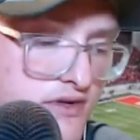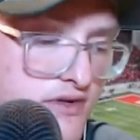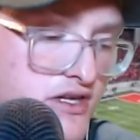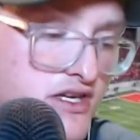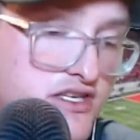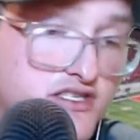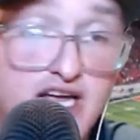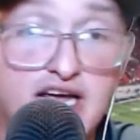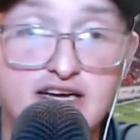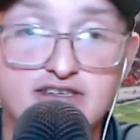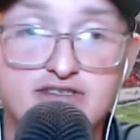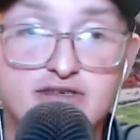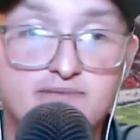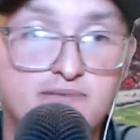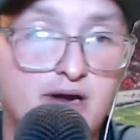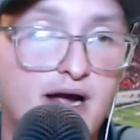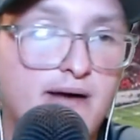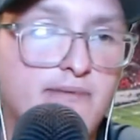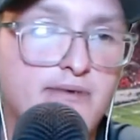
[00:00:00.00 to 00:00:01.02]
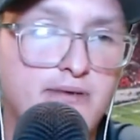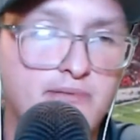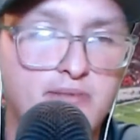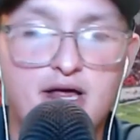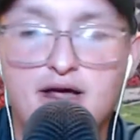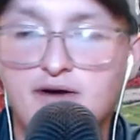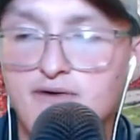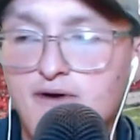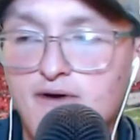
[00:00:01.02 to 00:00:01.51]
He's actually probably
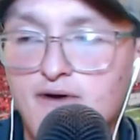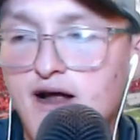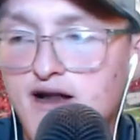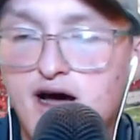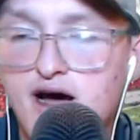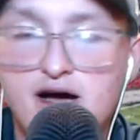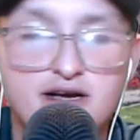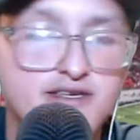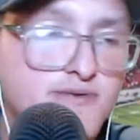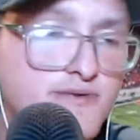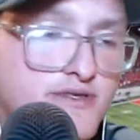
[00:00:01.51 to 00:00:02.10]
playing right now as we